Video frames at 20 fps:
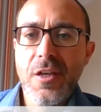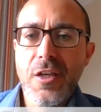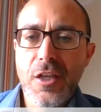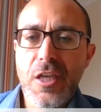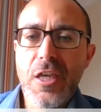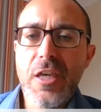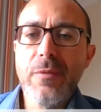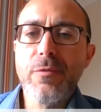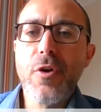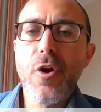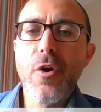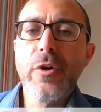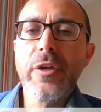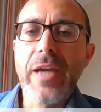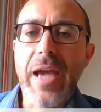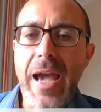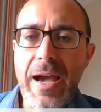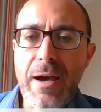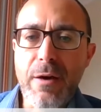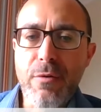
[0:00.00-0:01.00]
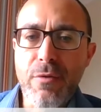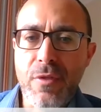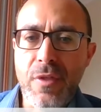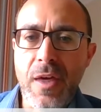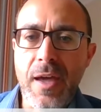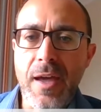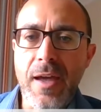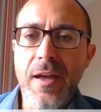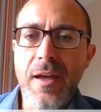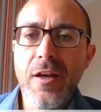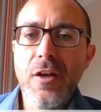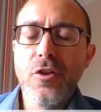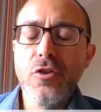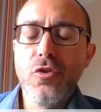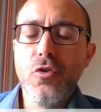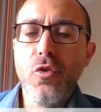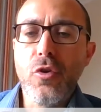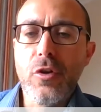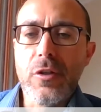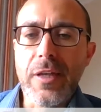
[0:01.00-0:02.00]
keep going out there
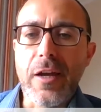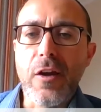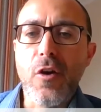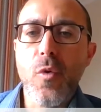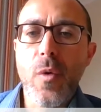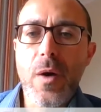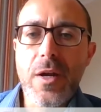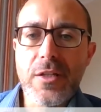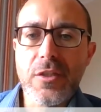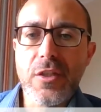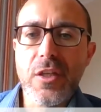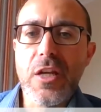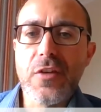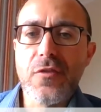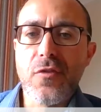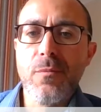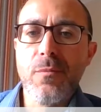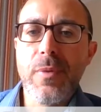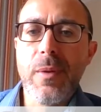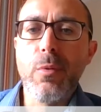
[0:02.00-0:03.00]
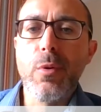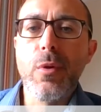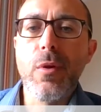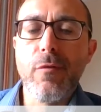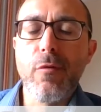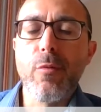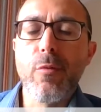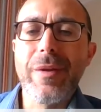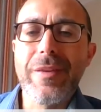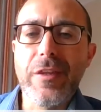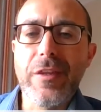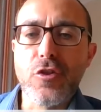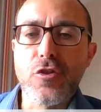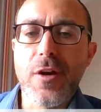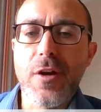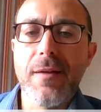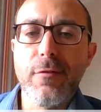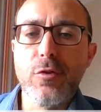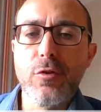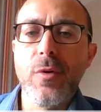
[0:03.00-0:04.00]
to collect questionnaires from people who have already
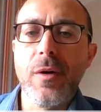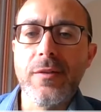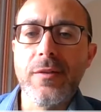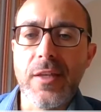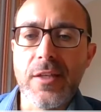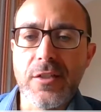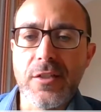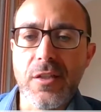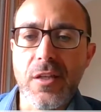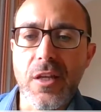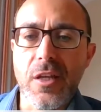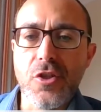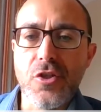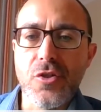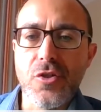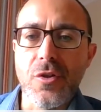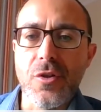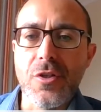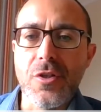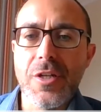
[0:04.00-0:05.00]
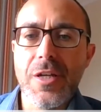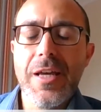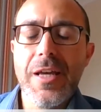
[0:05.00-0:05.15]
traveled to our destinations.